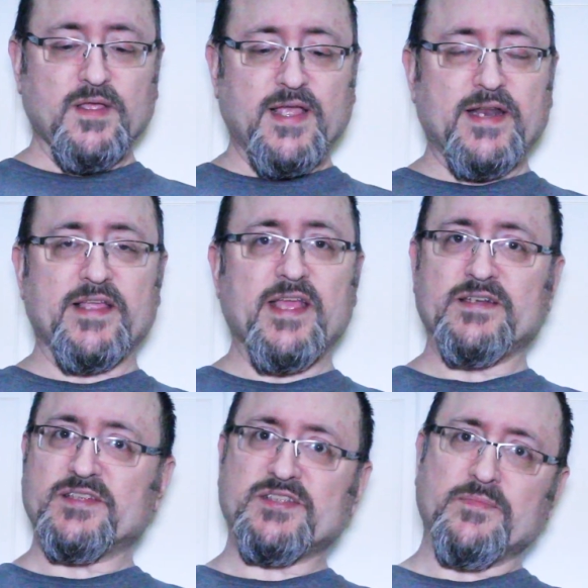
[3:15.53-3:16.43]
And
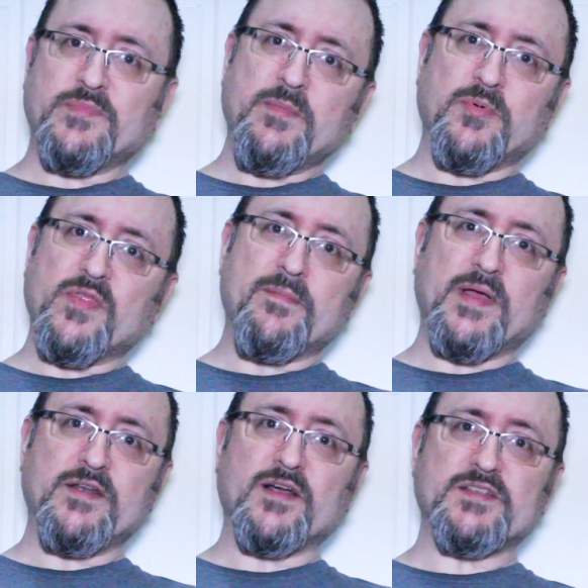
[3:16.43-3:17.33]
again, to some people that
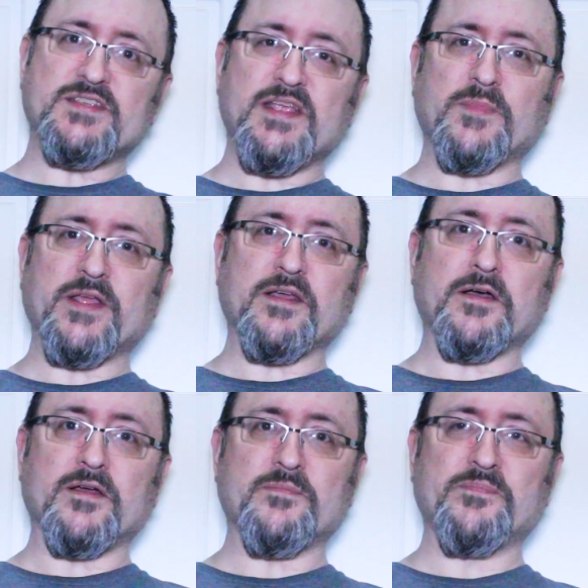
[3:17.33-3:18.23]
might not seem like
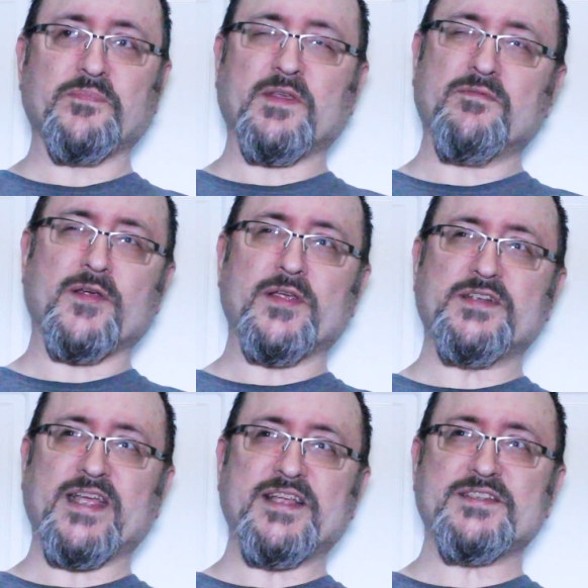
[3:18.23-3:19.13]
a very
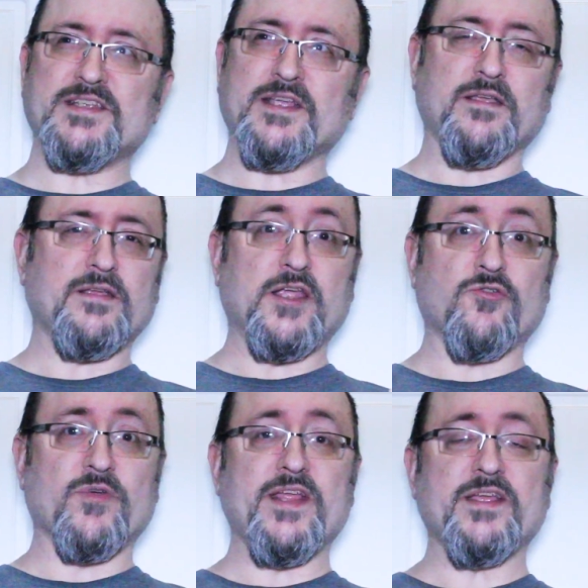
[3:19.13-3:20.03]
tasty
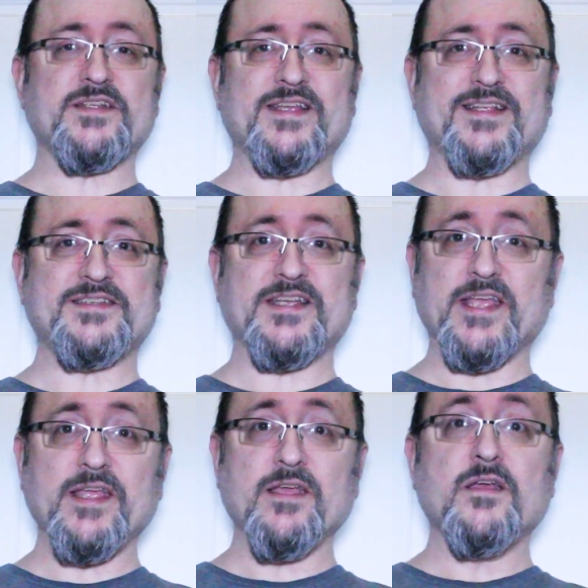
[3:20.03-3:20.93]
ingredient in a
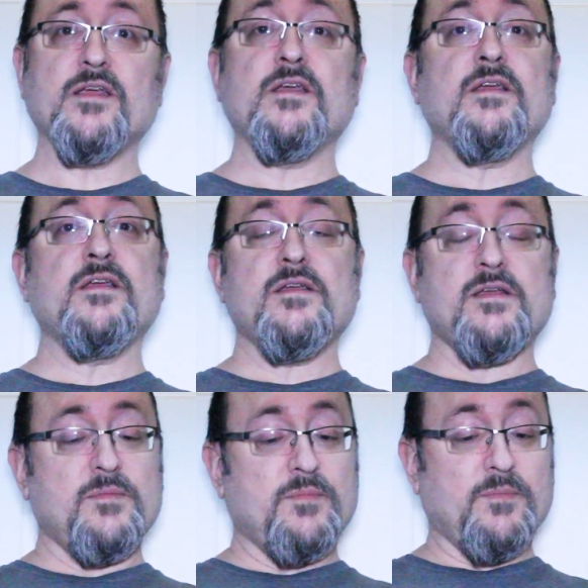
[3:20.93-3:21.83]
tea,
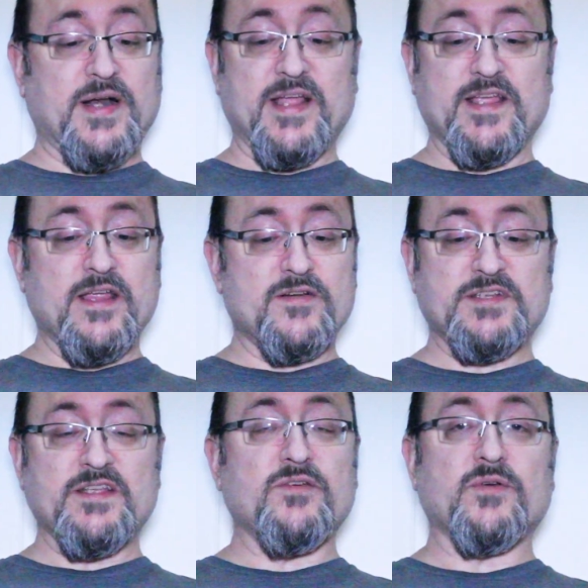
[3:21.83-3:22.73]
but I can
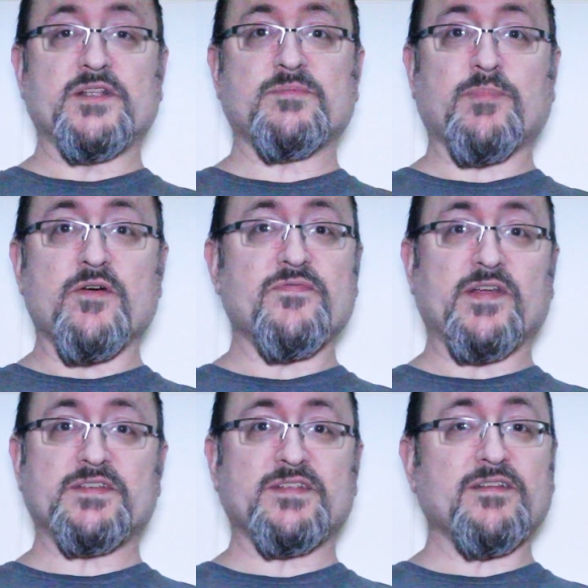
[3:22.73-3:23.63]
guarantee you it's
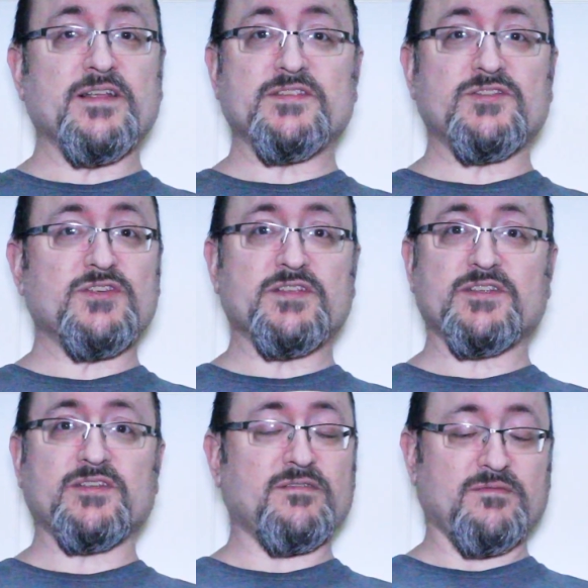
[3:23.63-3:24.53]
perfect. It's
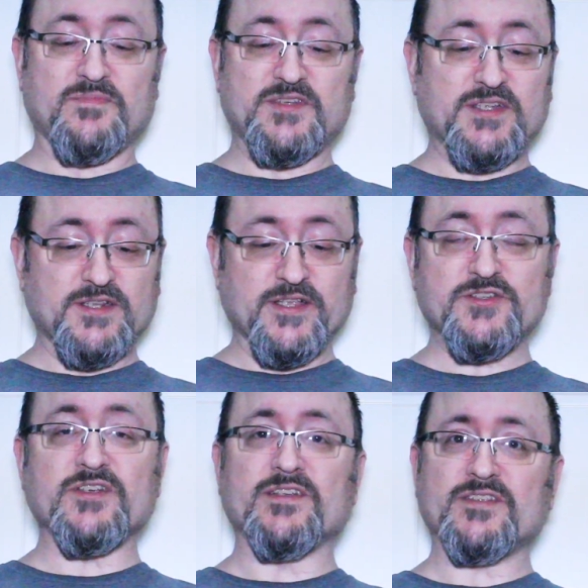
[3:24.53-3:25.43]
just
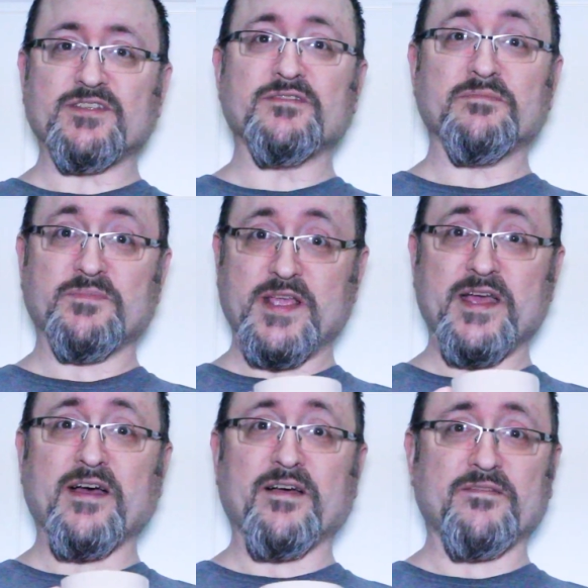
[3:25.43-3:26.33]
delicious.
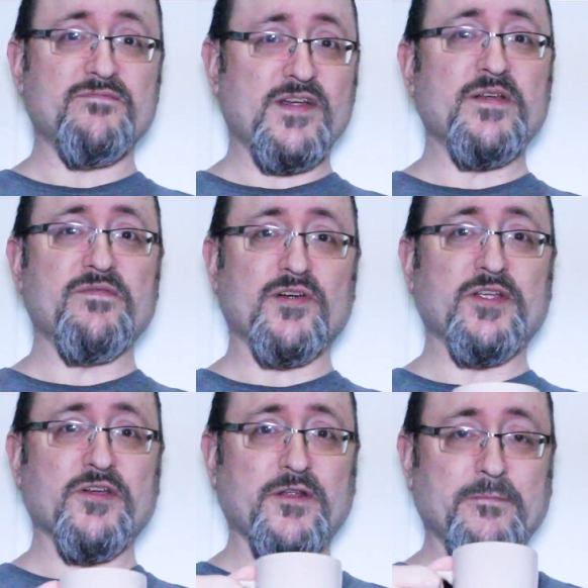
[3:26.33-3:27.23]
Yeah, very,
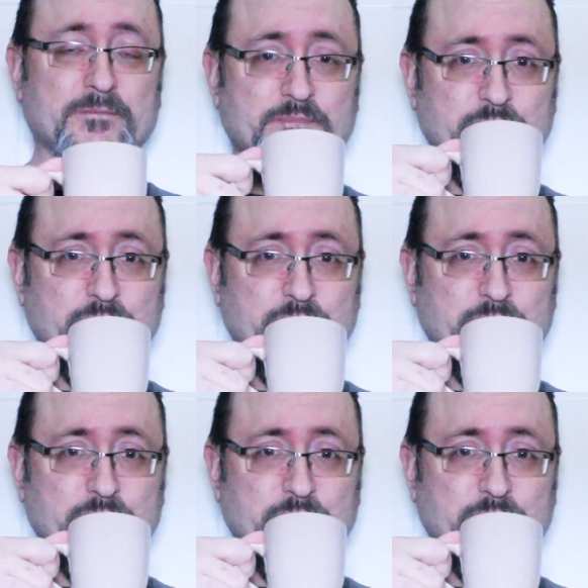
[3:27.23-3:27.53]
very good.